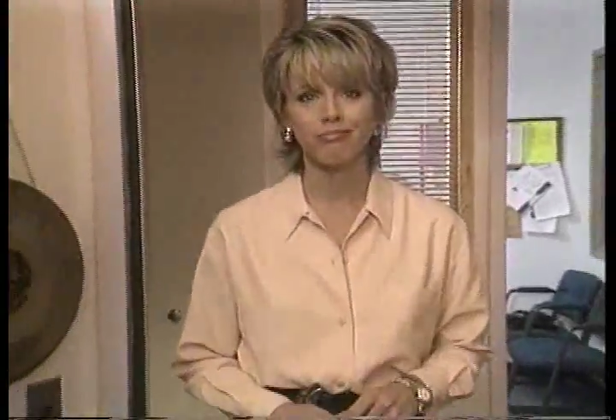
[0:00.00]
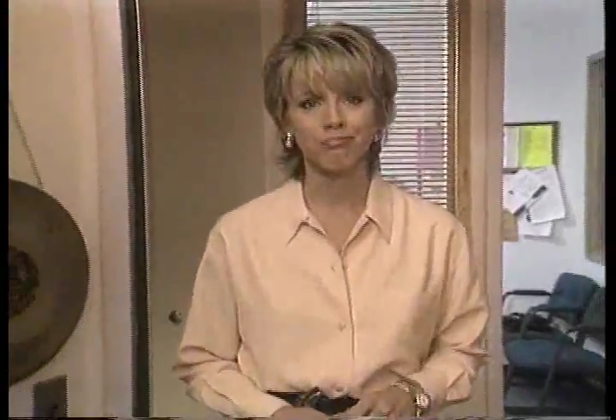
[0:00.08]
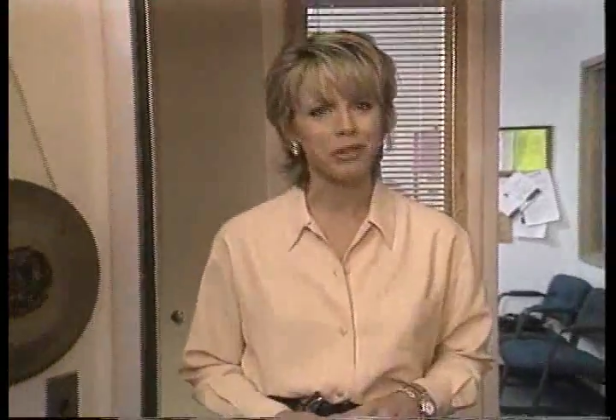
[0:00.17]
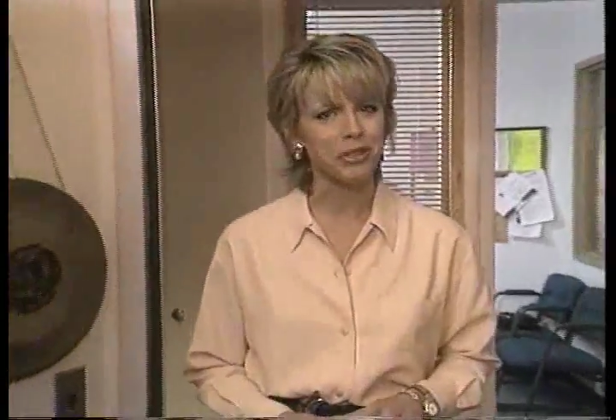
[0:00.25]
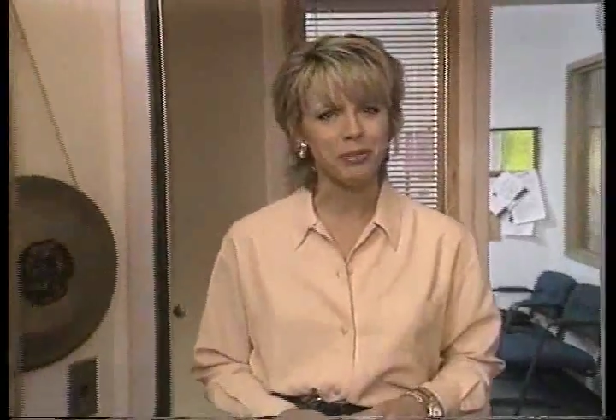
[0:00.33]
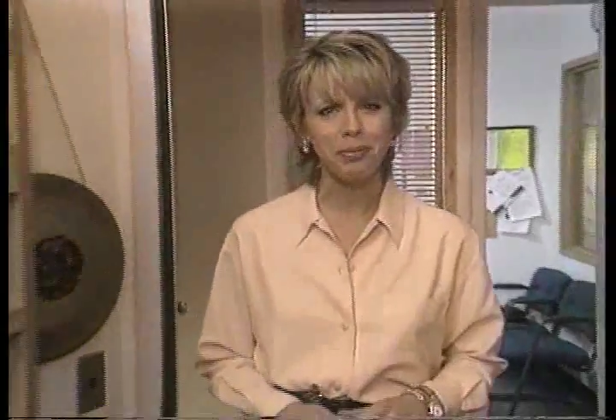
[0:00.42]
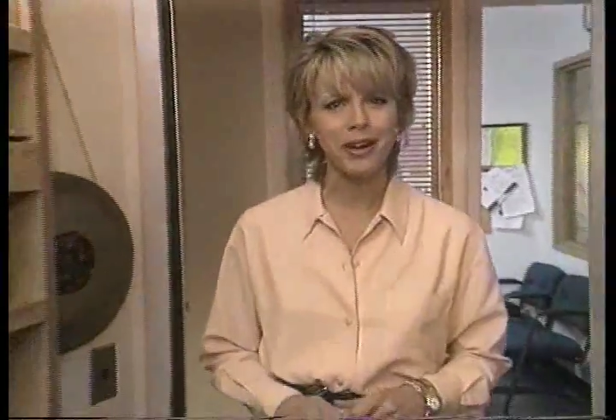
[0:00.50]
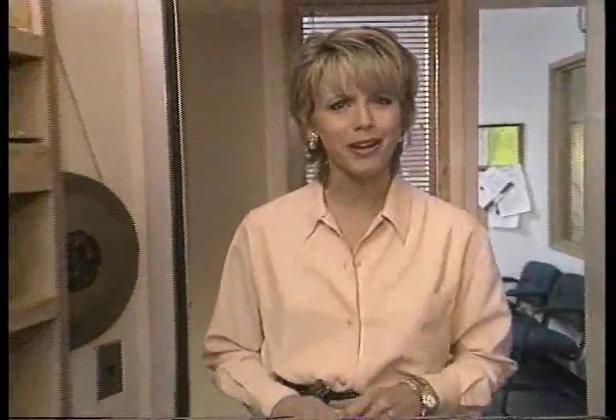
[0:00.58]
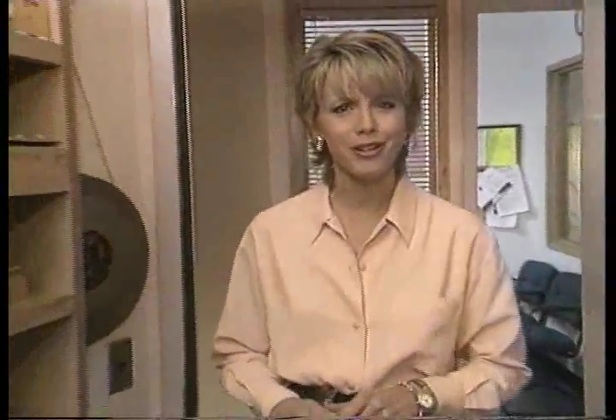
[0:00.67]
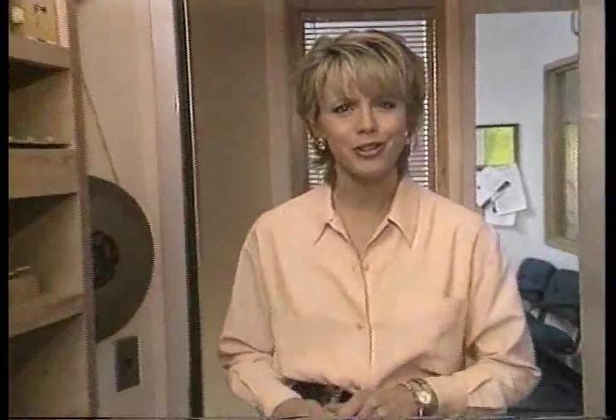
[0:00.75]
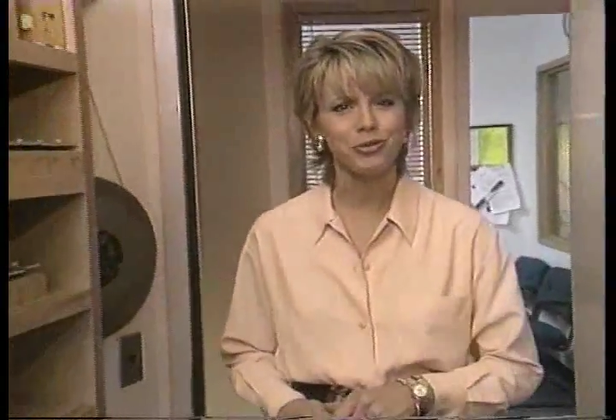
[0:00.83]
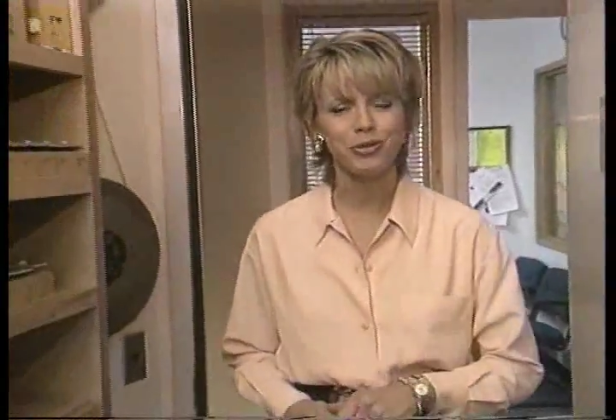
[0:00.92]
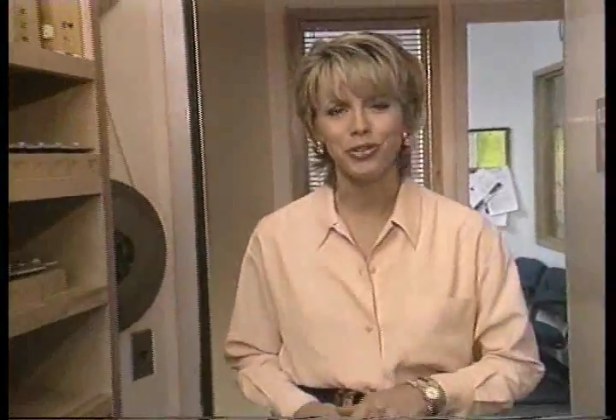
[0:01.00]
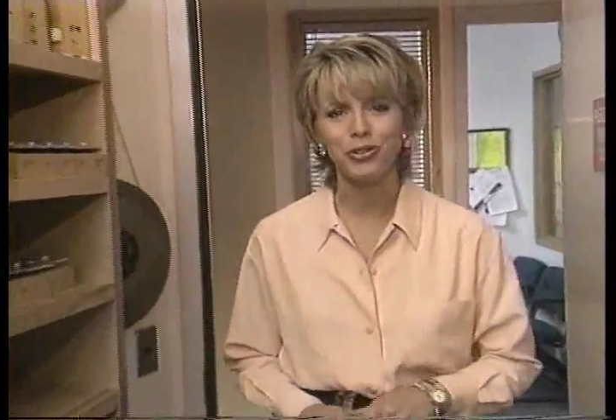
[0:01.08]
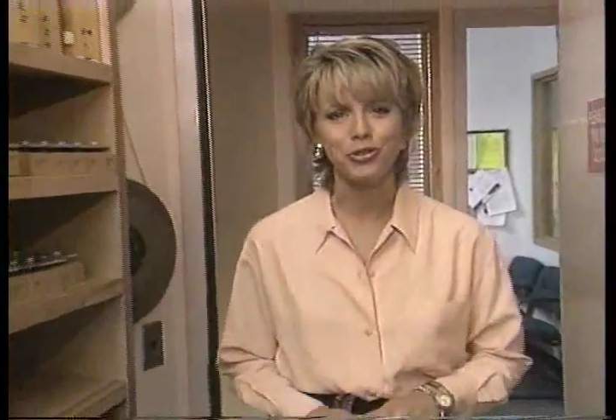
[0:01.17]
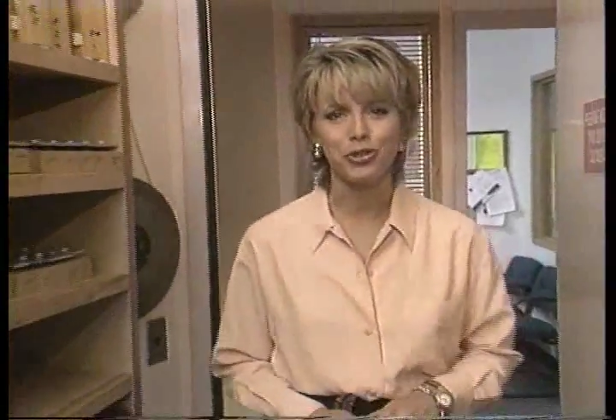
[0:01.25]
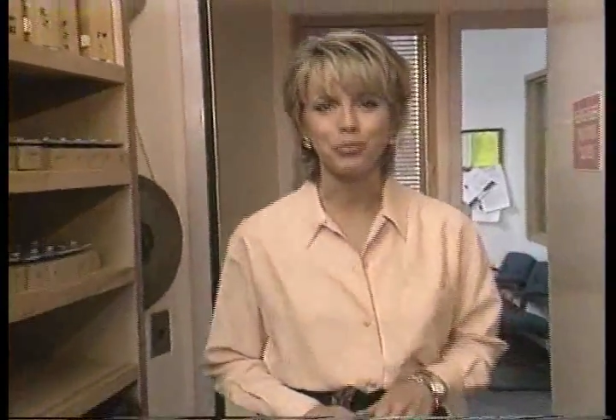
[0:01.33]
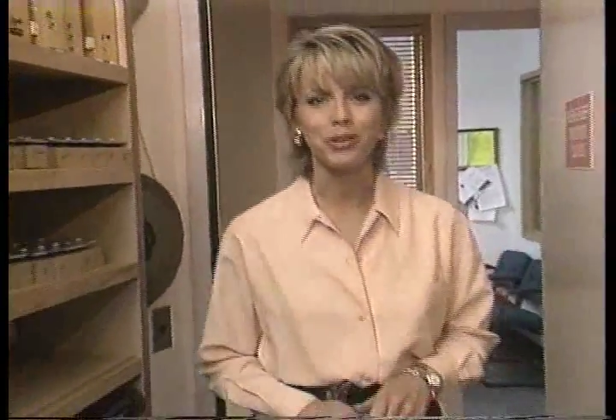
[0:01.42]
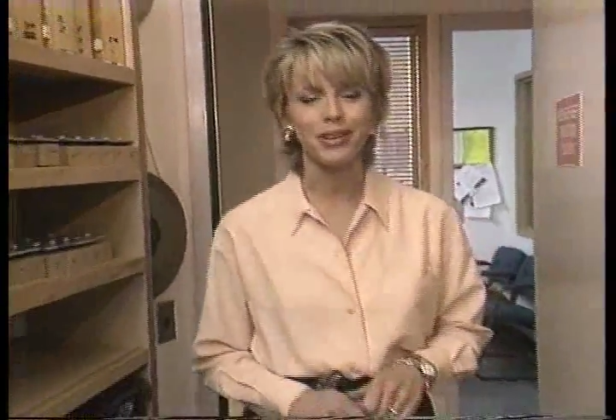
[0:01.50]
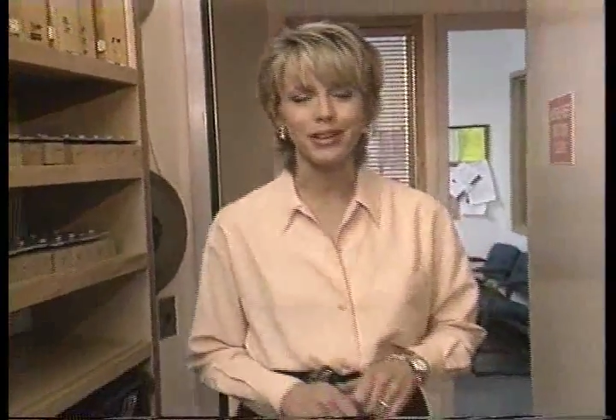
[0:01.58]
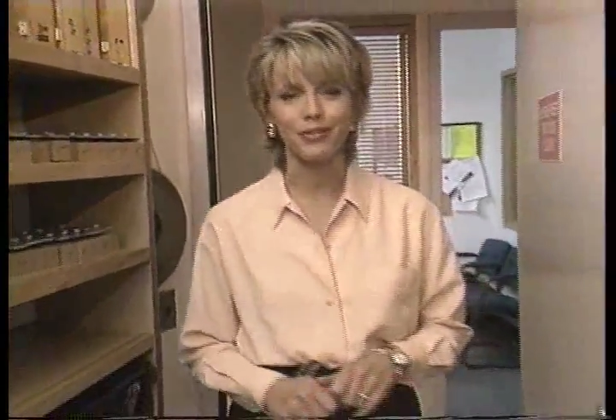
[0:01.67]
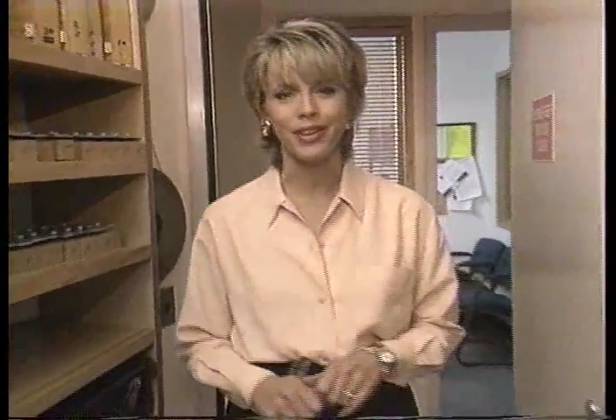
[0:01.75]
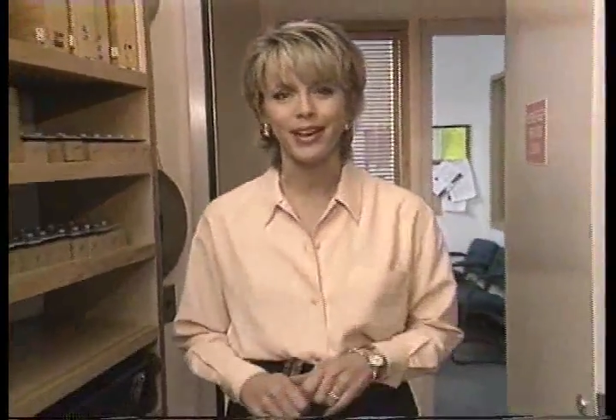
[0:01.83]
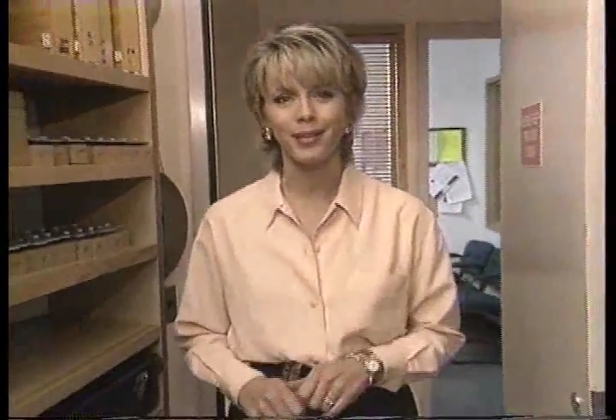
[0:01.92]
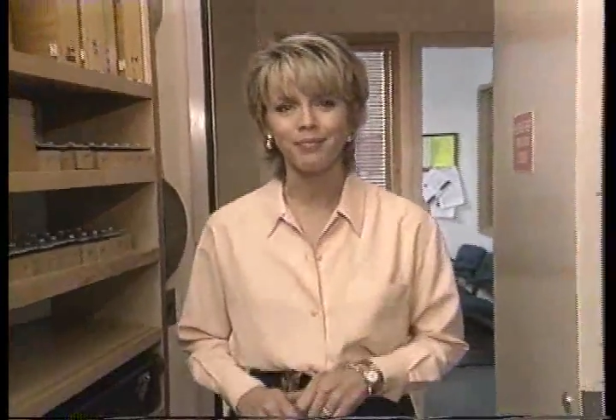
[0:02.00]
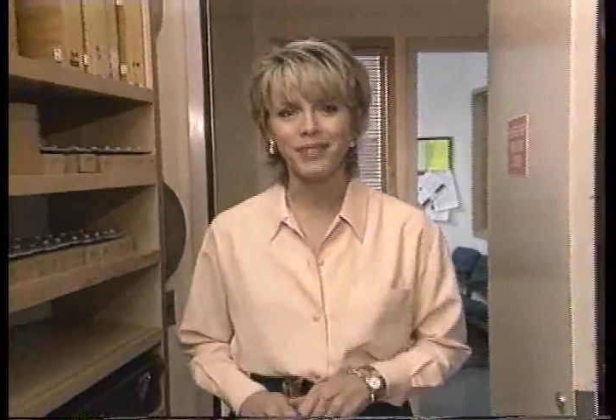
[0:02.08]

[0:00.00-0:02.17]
but their parents refused to believe that.